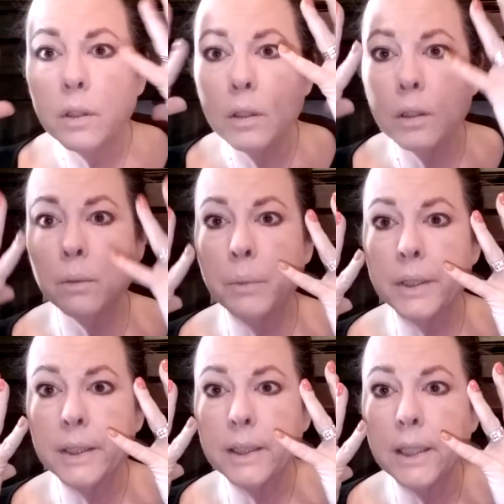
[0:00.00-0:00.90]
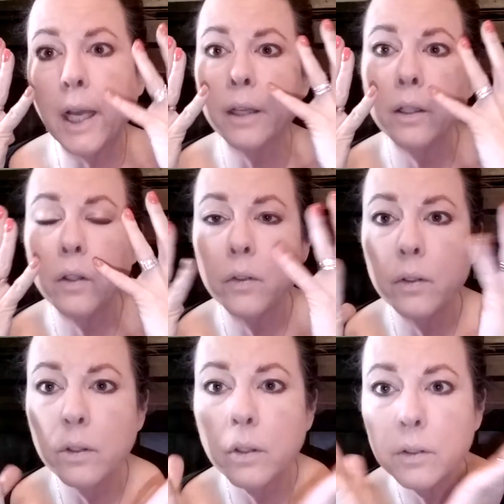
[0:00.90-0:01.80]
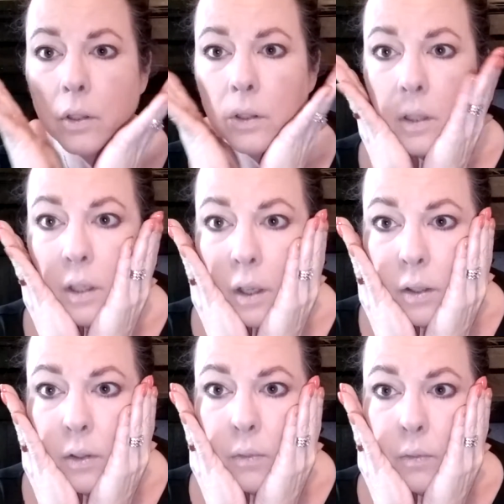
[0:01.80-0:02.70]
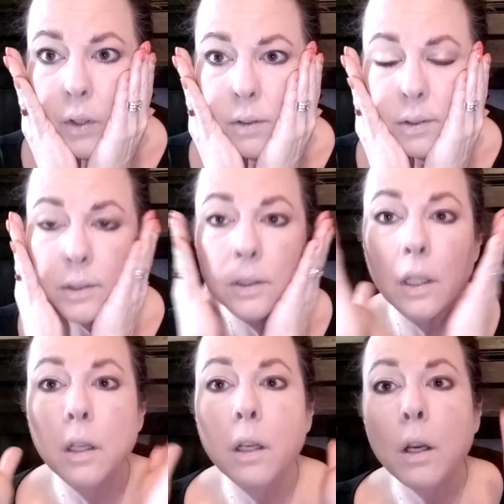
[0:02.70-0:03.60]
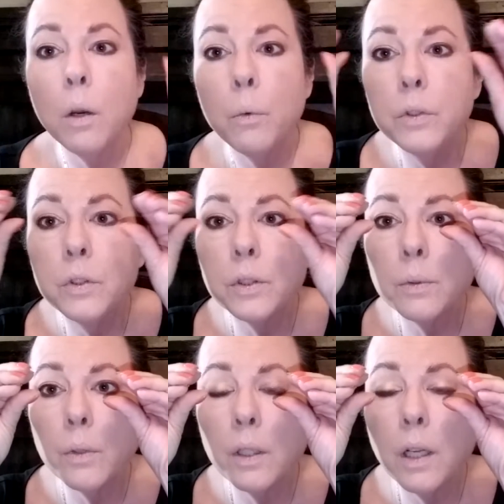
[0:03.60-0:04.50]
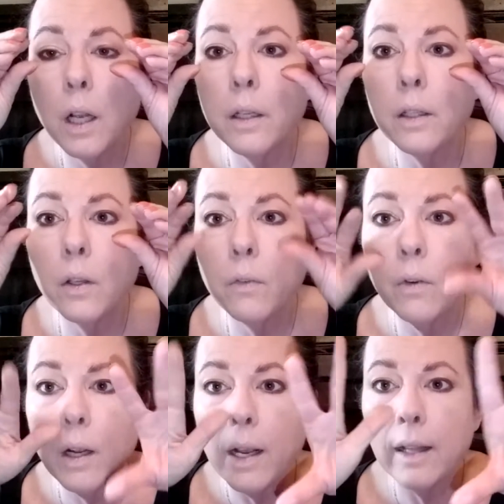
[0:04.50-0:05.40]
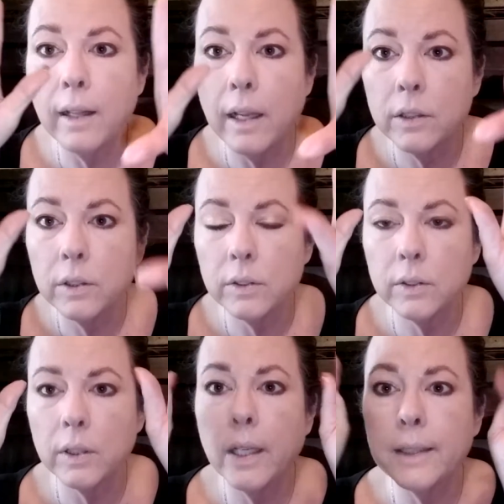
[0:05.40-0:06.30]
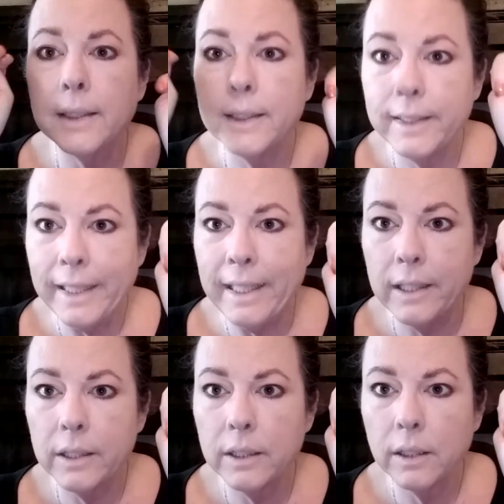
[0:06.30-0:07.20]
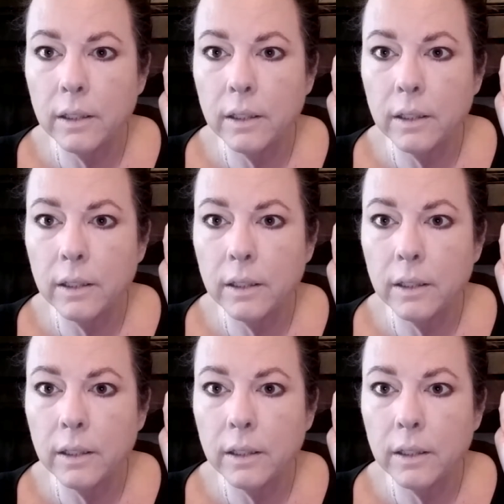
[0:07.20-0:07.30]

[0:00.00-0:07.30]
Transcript: a little bit saggier than the young folks, we just want to kind of give our eyelashes a seat,